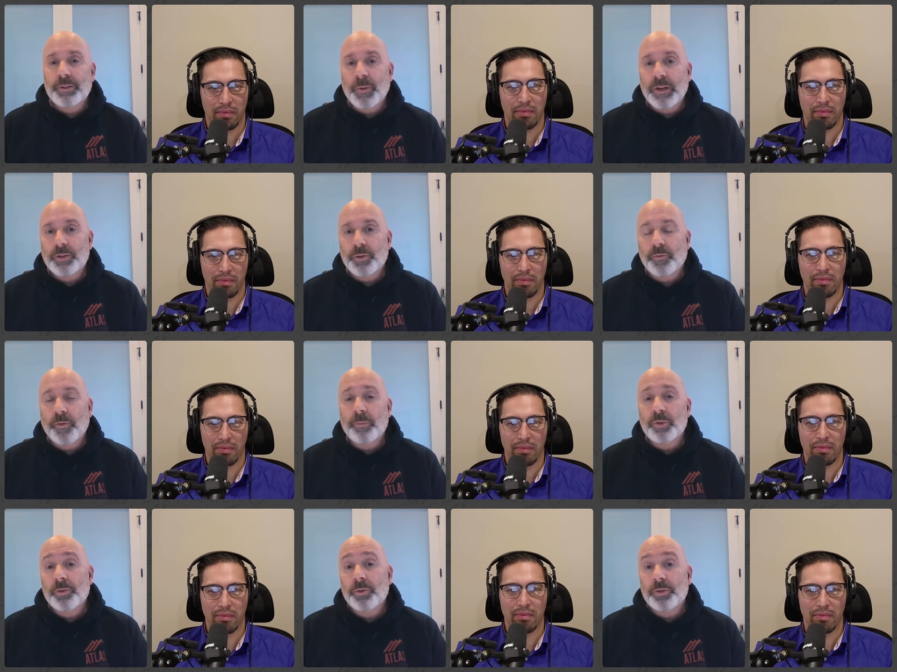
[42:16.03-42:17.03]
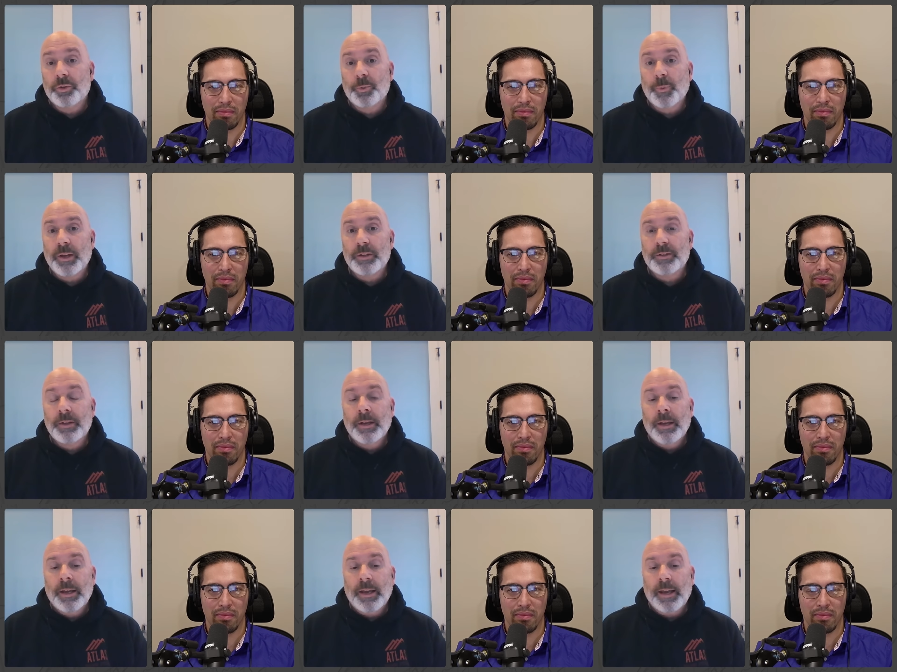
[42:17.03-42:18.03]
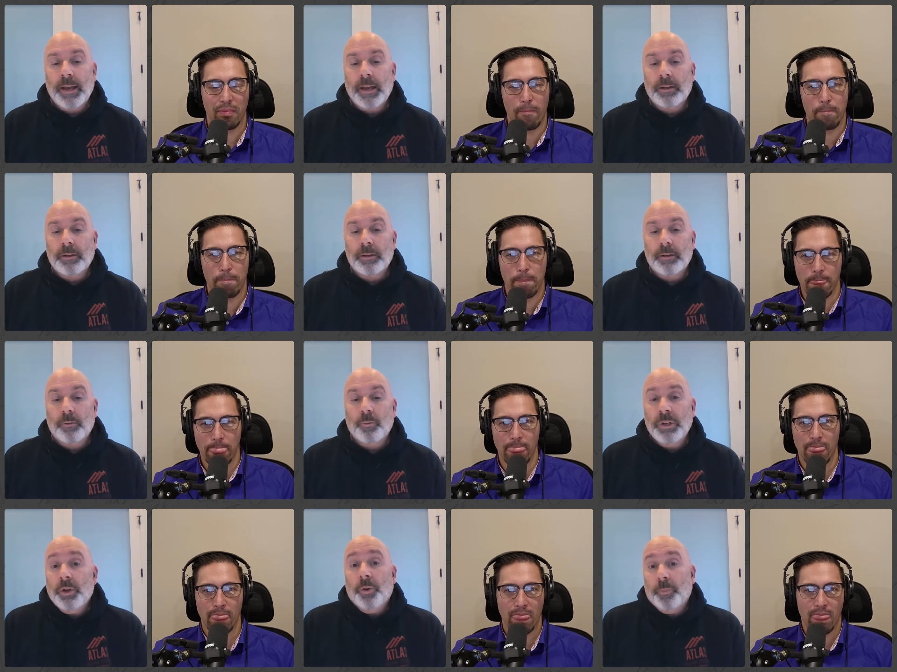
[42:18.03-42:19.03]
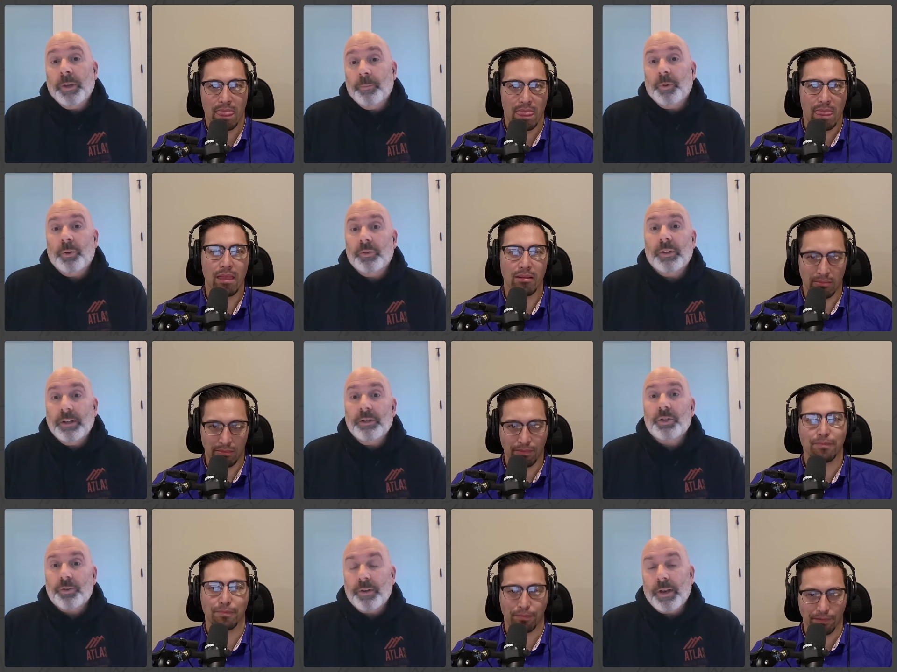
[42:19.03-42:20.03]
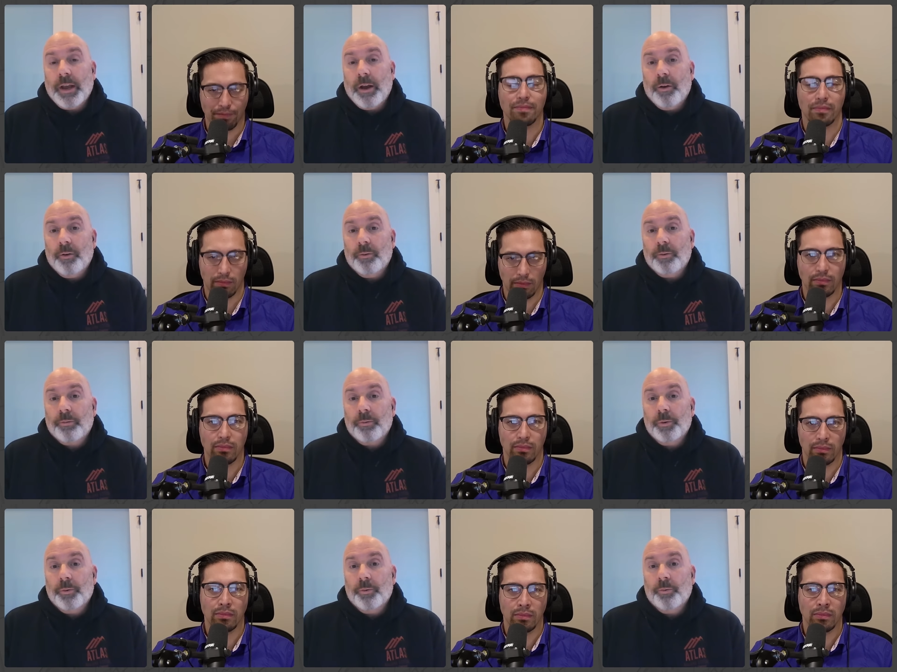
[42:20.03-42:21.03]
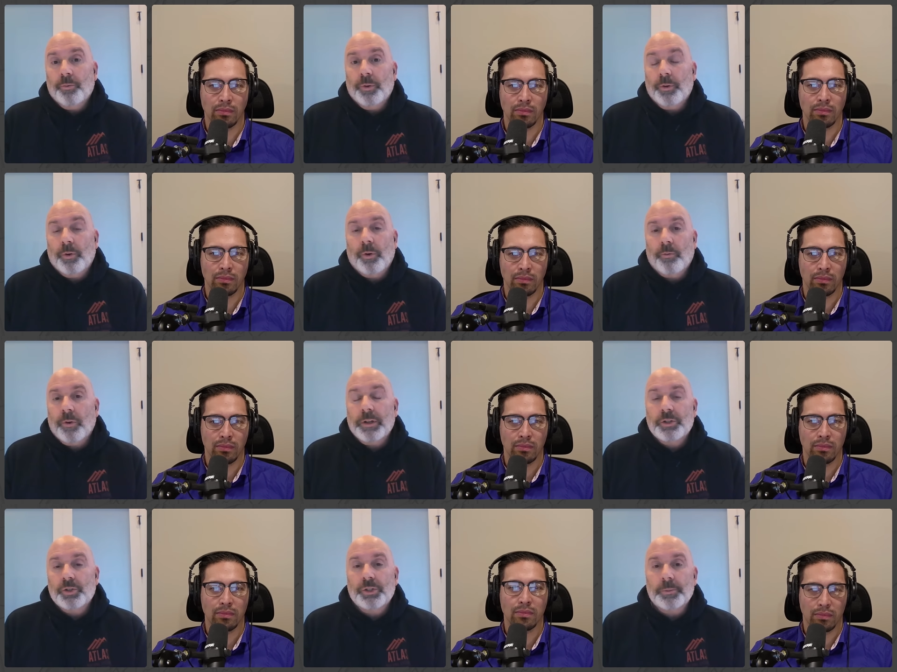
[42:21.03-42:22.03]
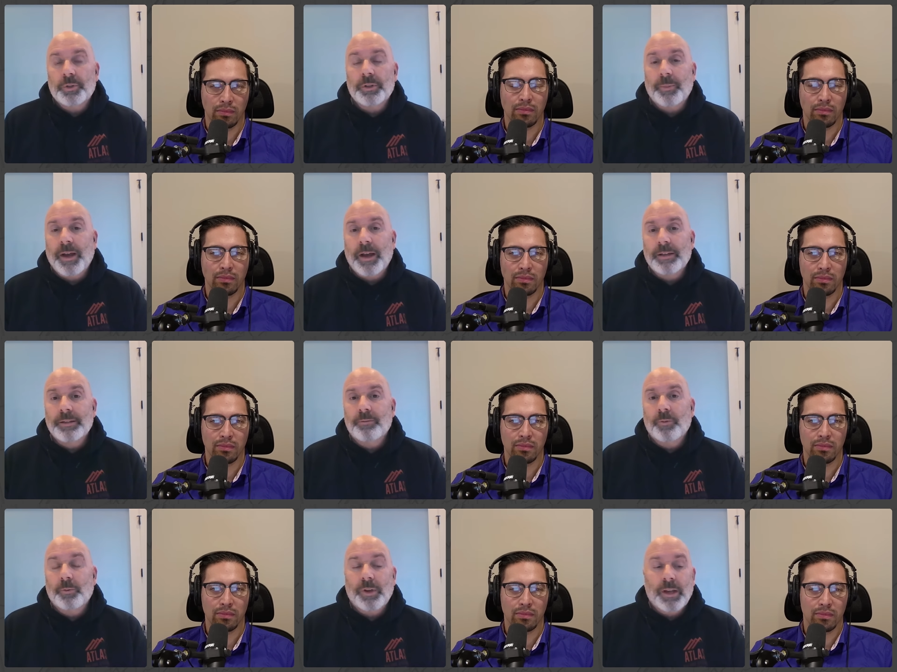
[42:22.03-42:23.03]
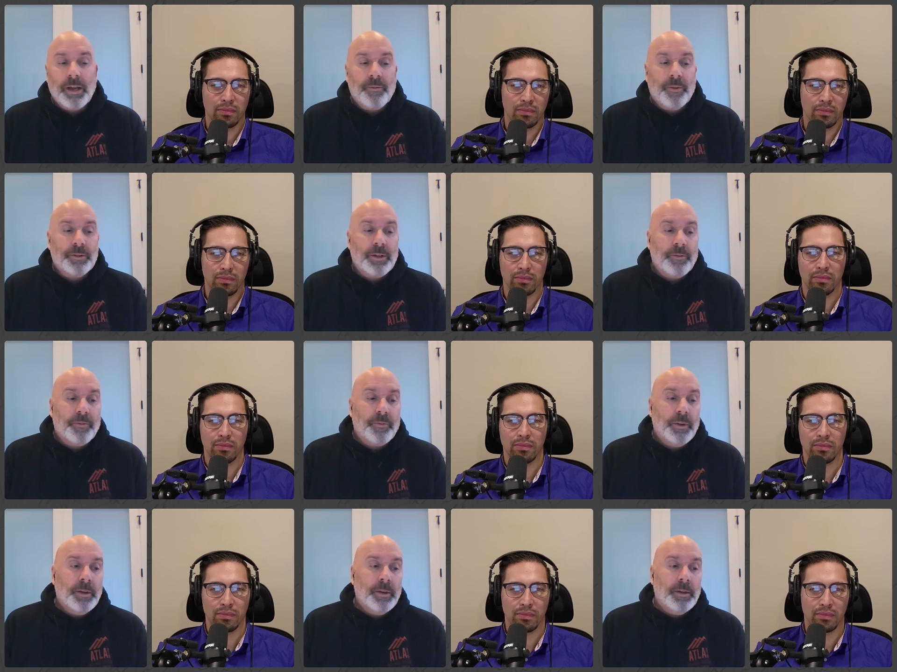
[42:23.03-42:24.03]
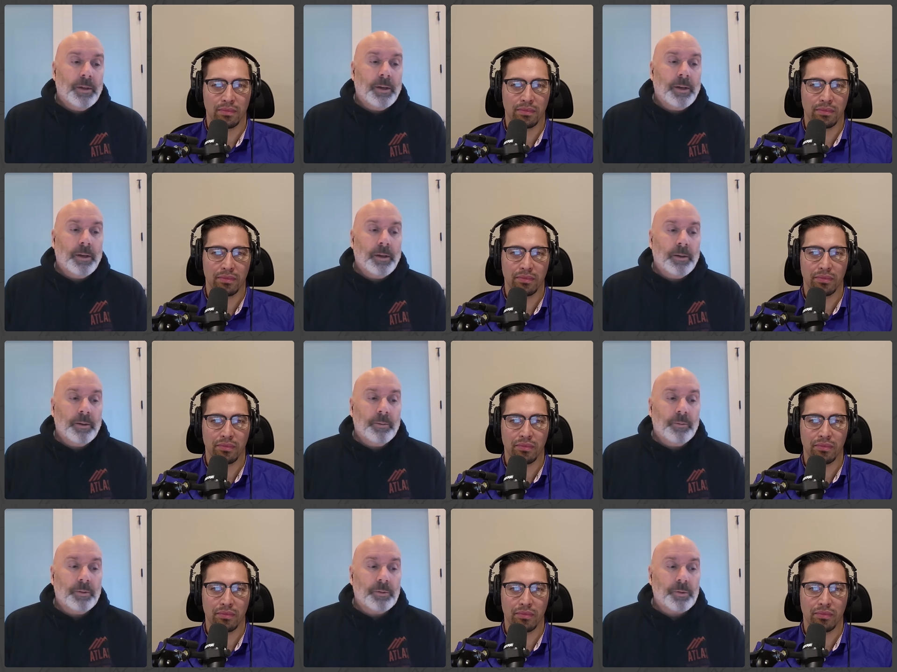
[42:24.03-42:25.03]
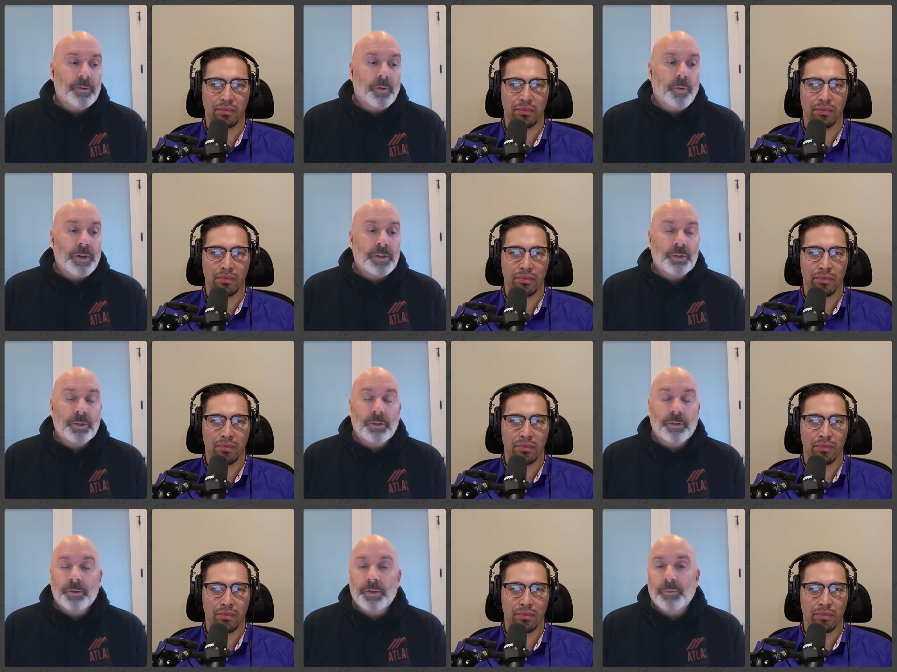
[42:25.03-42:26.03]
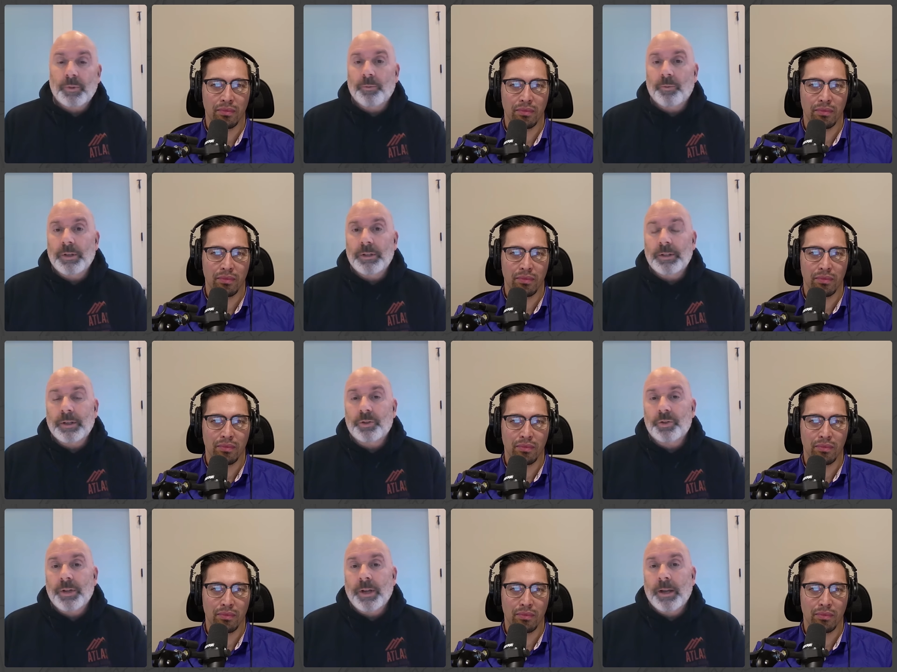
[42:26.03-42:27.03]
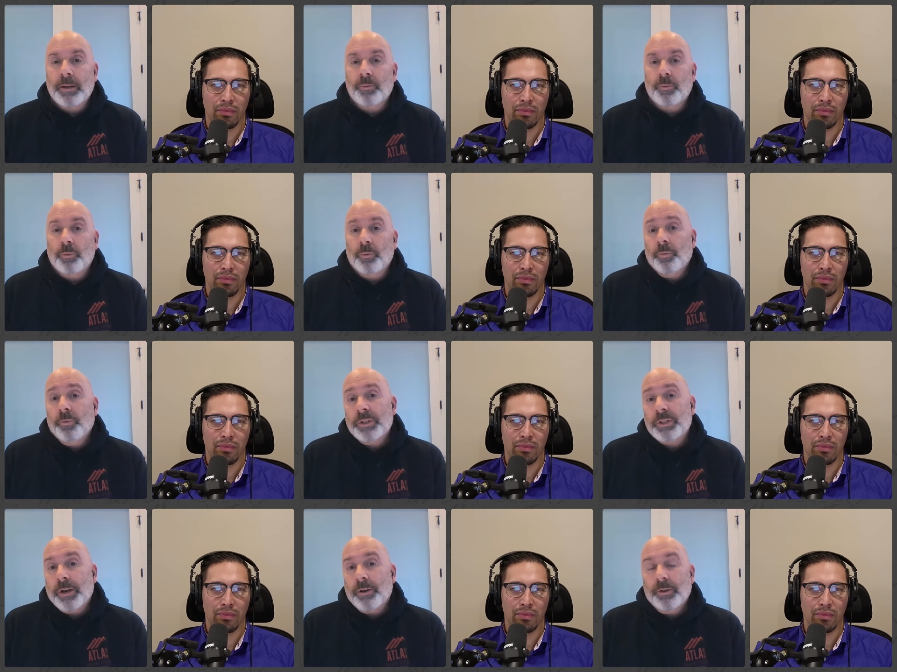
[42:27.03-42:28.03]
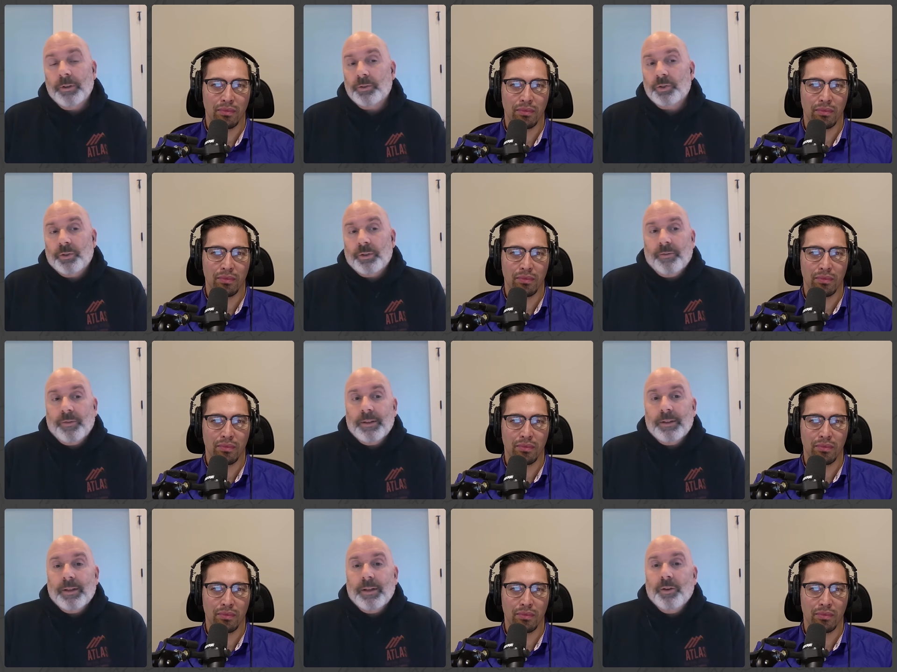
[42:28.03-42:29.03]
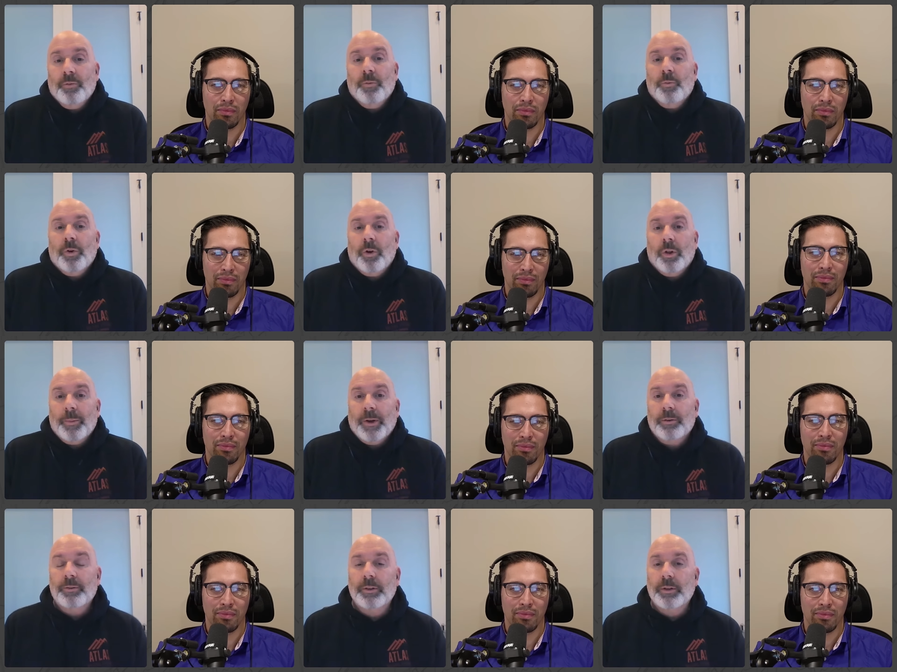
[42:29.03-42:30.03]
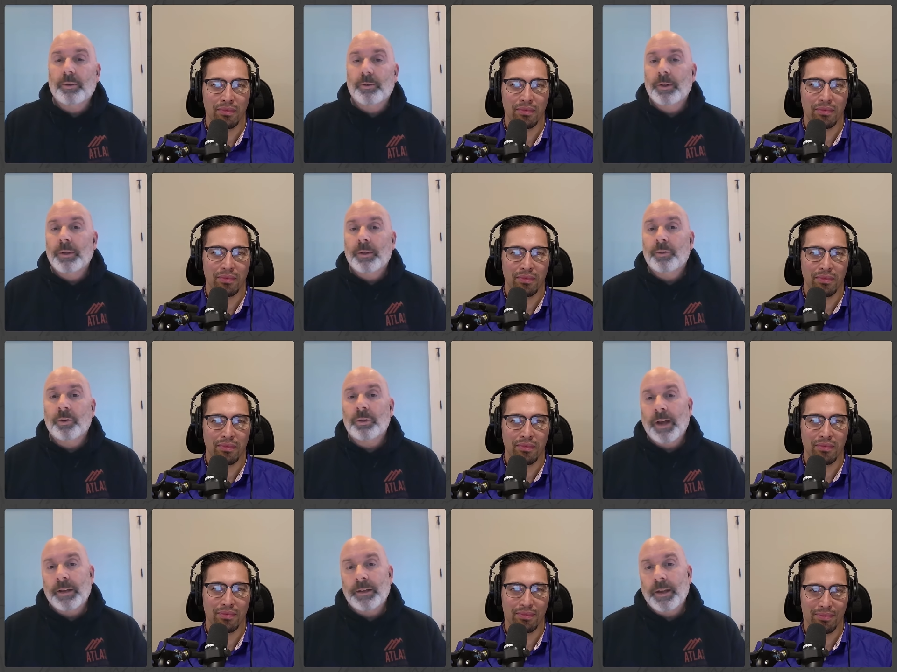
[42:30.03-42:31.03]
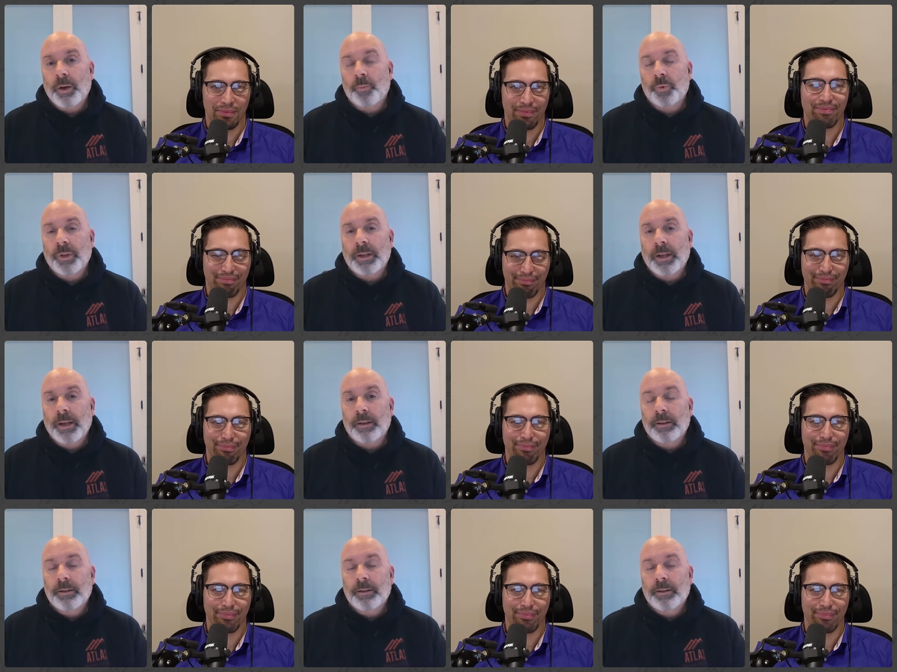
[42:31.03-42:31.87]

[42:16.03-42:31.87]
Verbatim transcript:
Speaker 1: space, so pharmaceutical space, and we know people in the industry now through you know our relationships in the past. And when we have a tough uh, you know, sort of question or something we need to understand, we'll, we'll reach out, and sure enough, they they know what we're all about, and they'll they'll gladly help when they can.